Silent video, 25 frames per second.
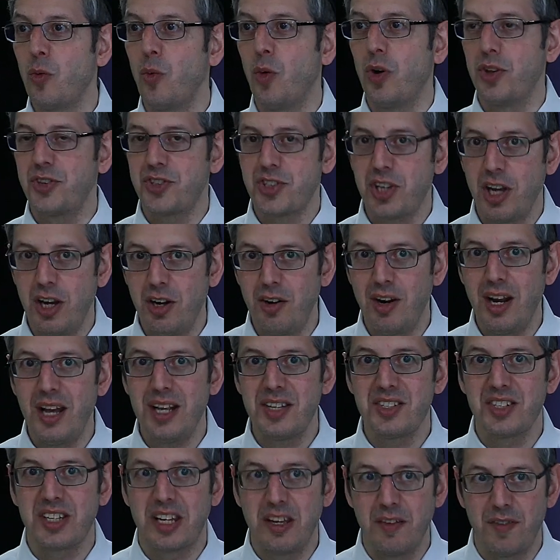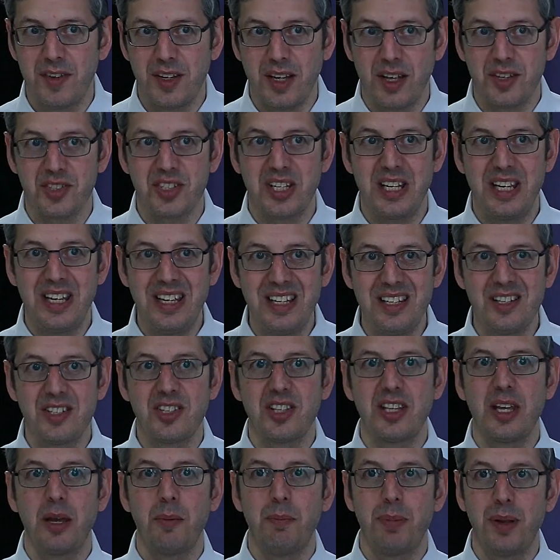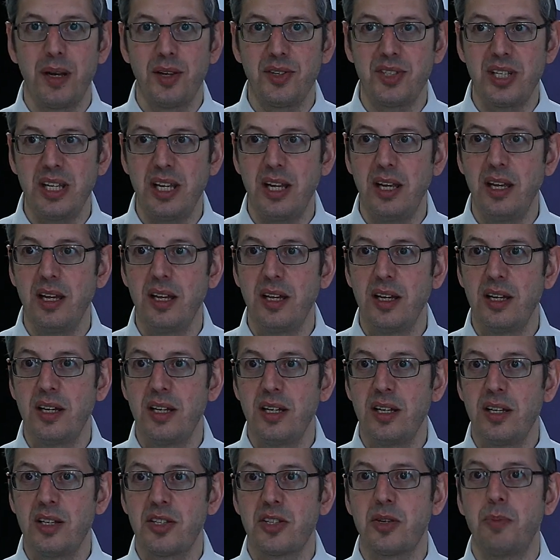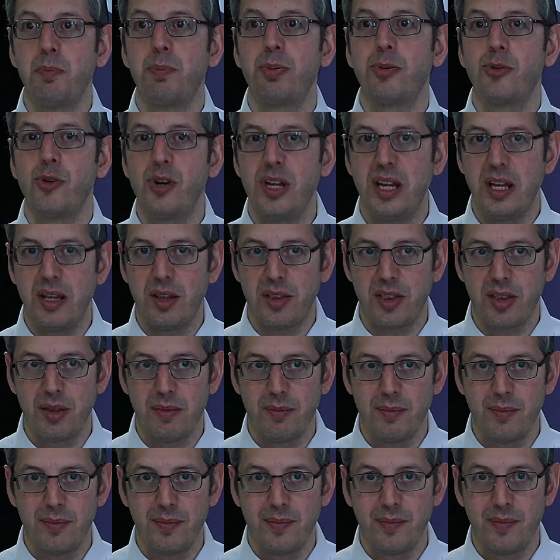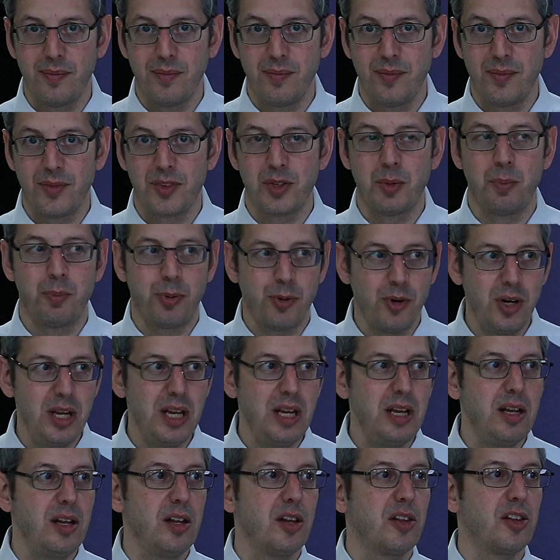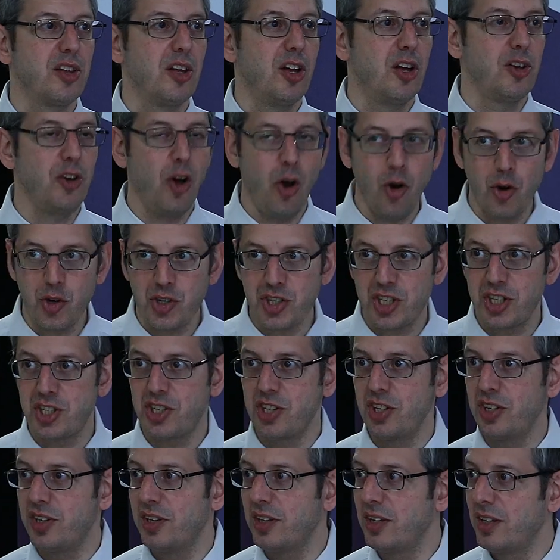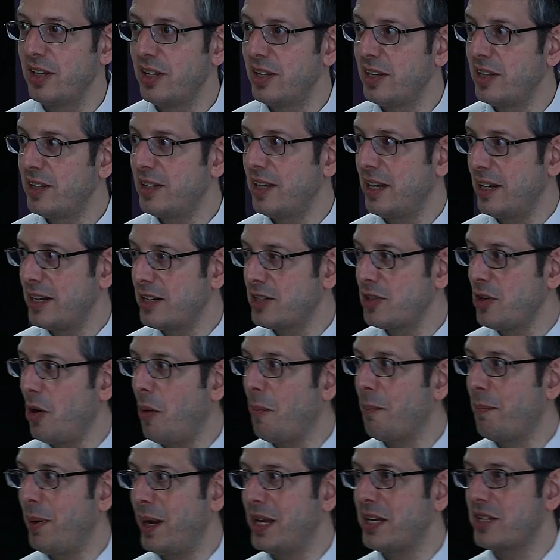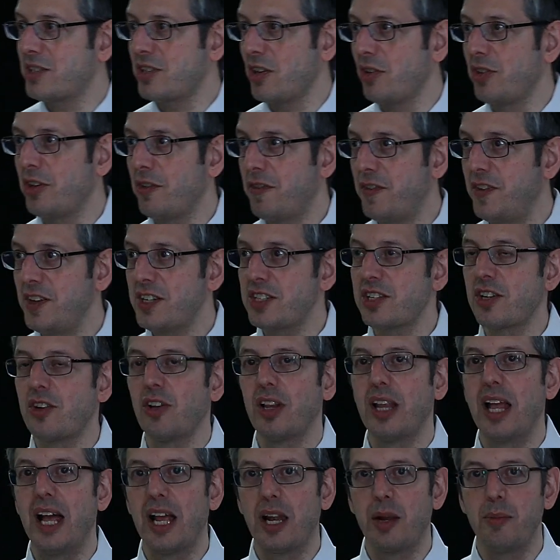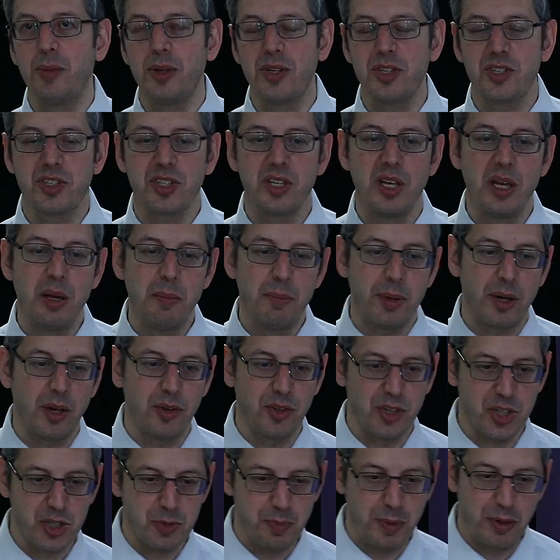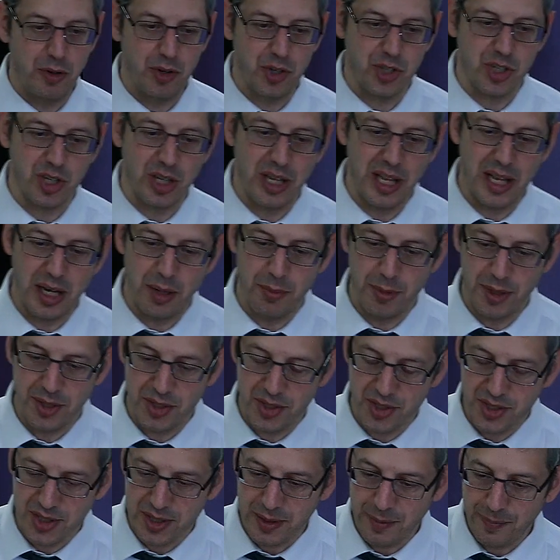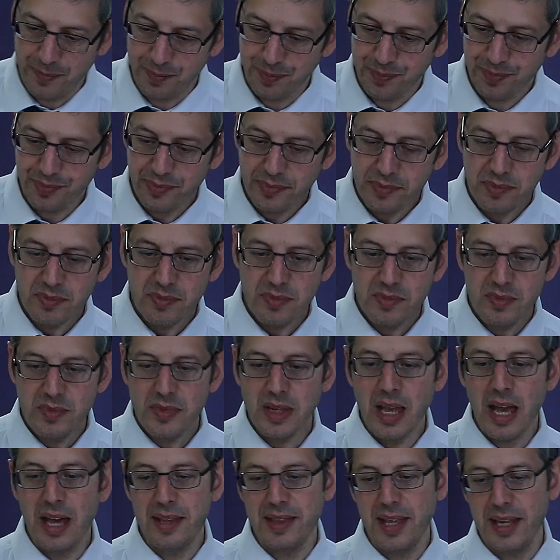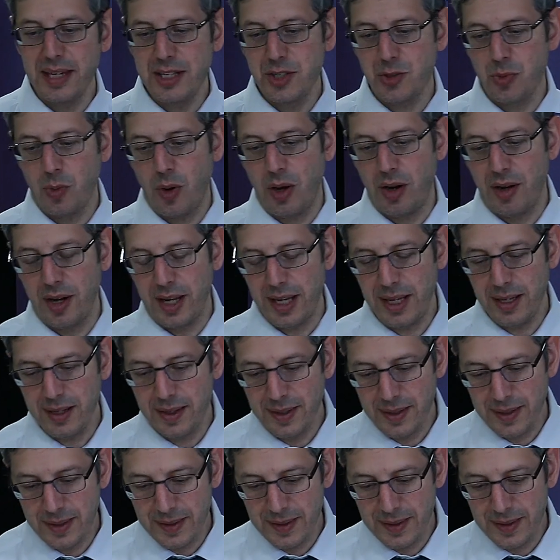What Torah has given us is the ability to breathe an oxygen that is not based on the physical elements, but on the spiritual elements. And that is why